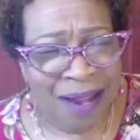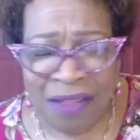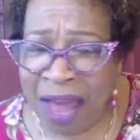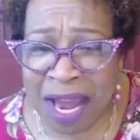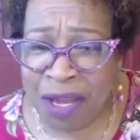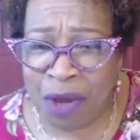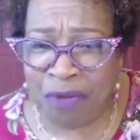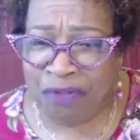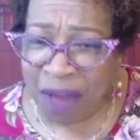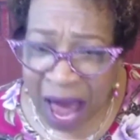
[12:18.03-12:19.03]
Thank
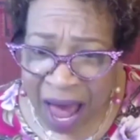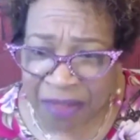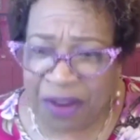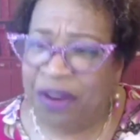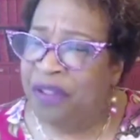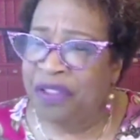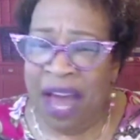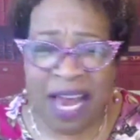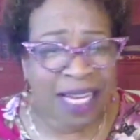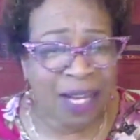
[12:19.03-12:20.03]
you, Father.
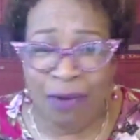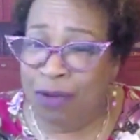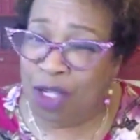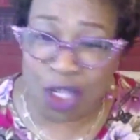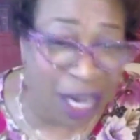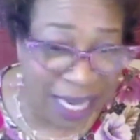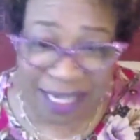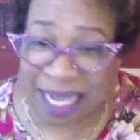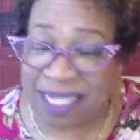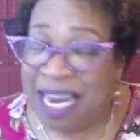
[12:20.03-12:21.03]
Thank you,
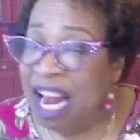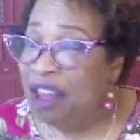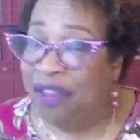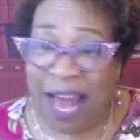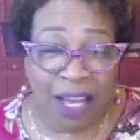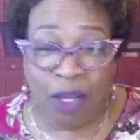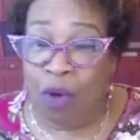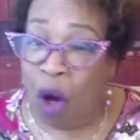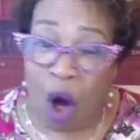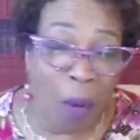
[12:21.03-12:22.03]
Jesus. Thank
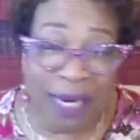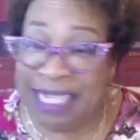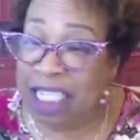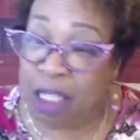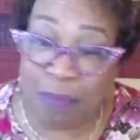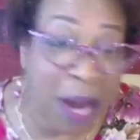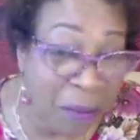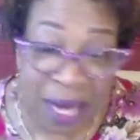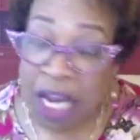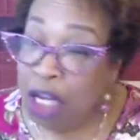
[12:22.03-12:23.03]
you, Holy
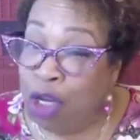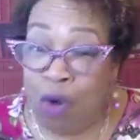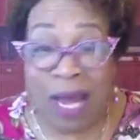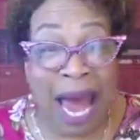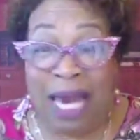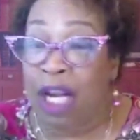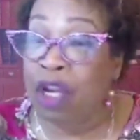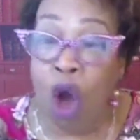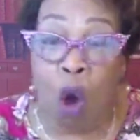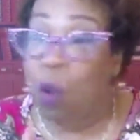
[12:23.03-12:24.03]
Spirit. You got to
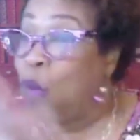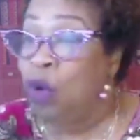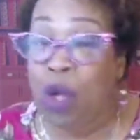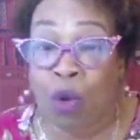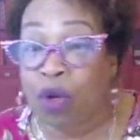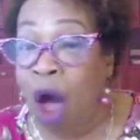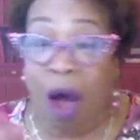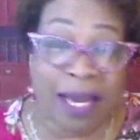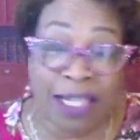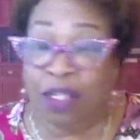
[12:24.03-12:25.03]
know who you're
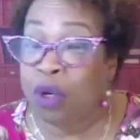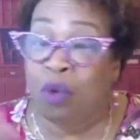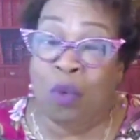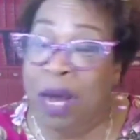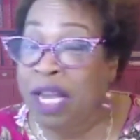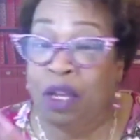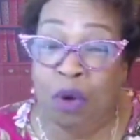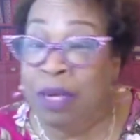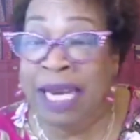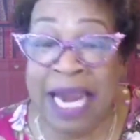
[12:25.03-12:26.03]
talking to, when
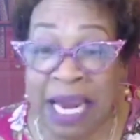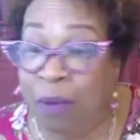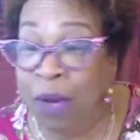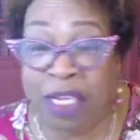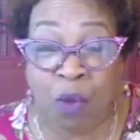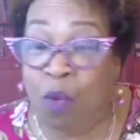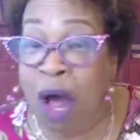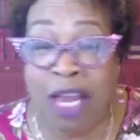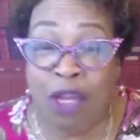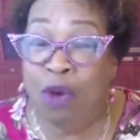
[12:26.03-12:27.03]
you need, which
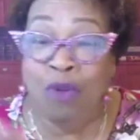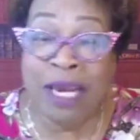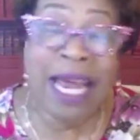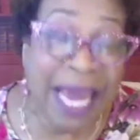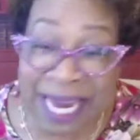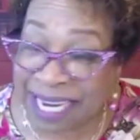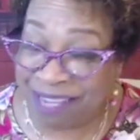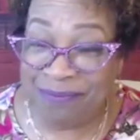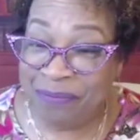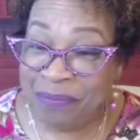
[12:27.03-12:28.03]
one you
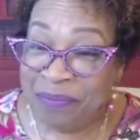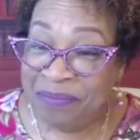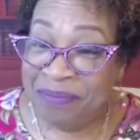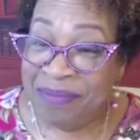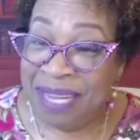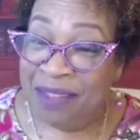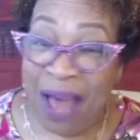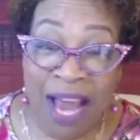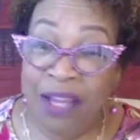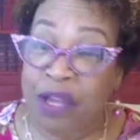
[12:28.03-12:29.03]
need.
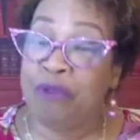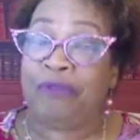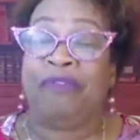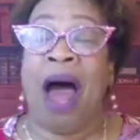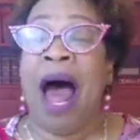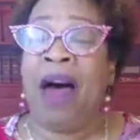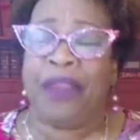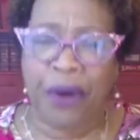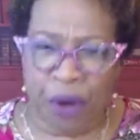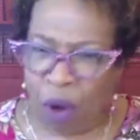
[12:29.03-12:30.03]
Thank you,
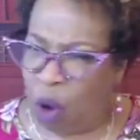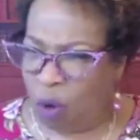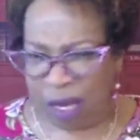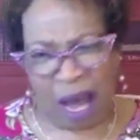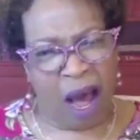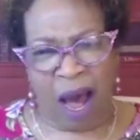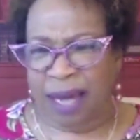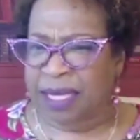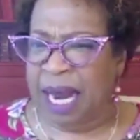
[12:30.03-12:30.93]
Father. Oh, God.